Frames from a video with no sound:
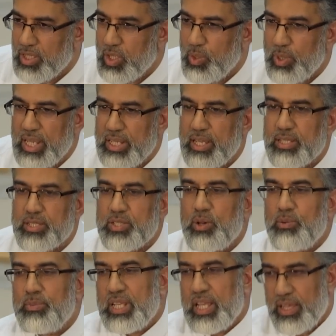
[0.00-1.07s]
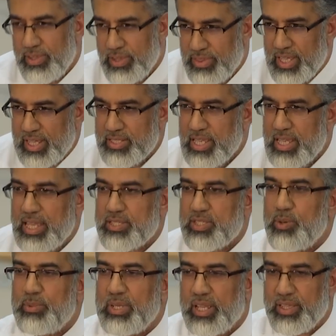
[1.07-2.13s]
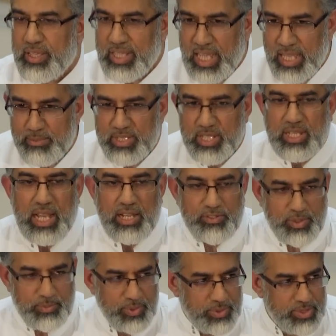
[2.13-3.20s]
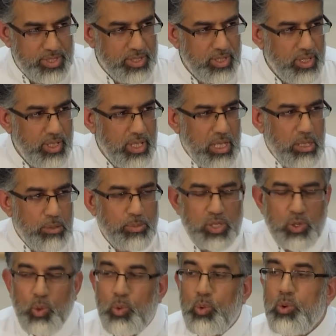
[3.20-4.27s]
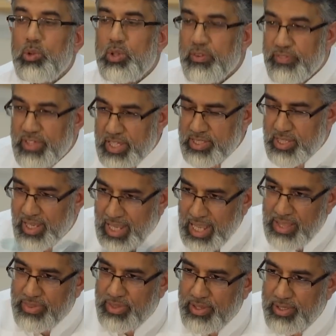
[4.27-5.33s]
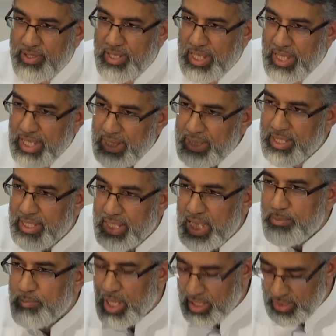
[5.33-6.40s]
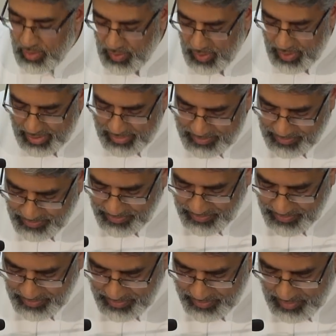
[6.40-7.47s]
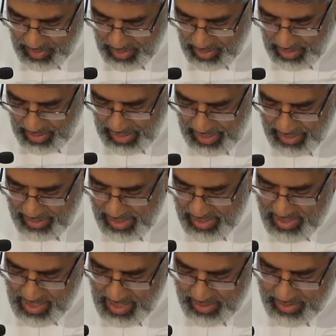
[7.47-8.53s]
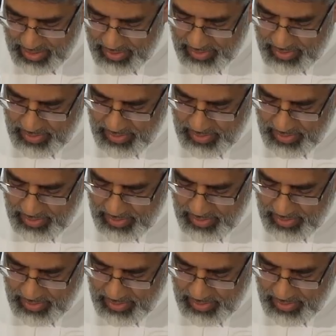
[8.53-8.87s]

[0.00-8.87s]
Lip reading: No, He does so many other things. He has so many other names and attributes. But all of these are gathered in the name Allah. And they said